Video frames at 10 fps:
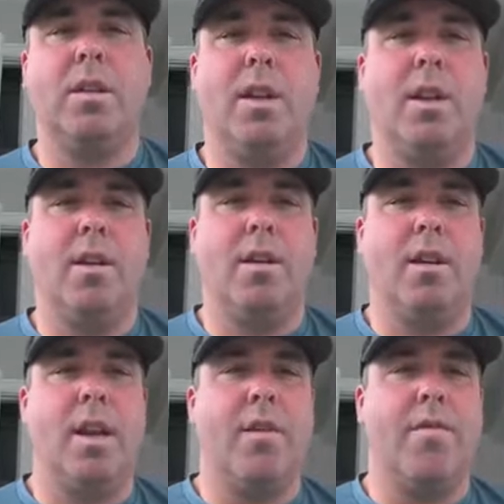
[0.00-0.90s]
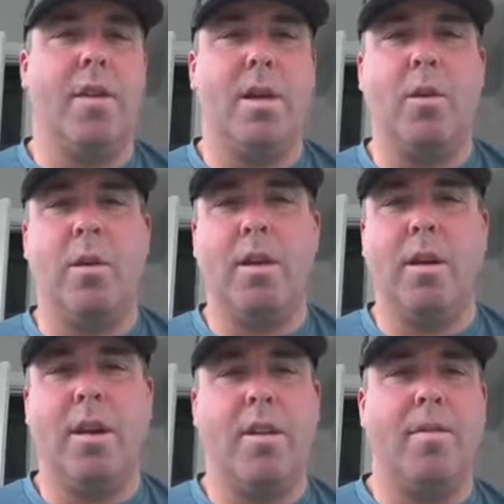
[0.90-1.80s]
know we sit here at the end of
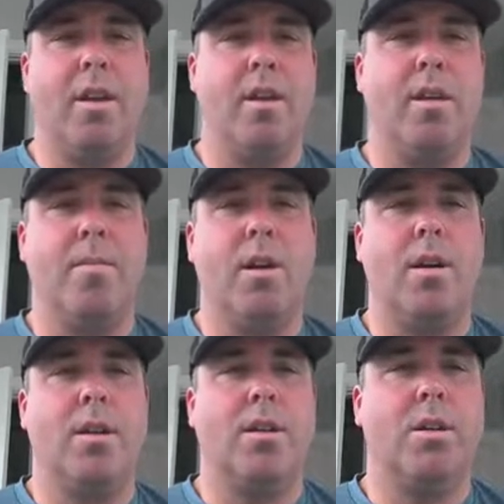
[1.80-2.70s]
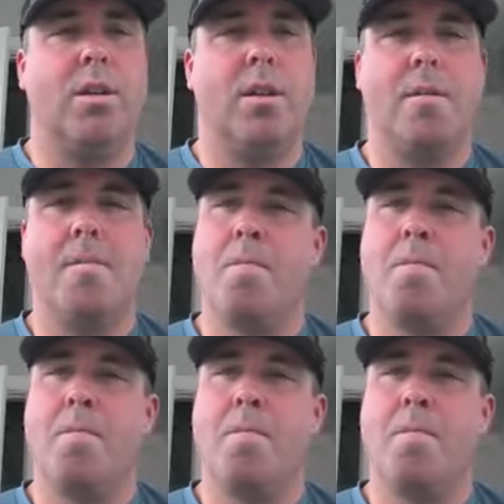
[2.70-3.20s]
February, even into March.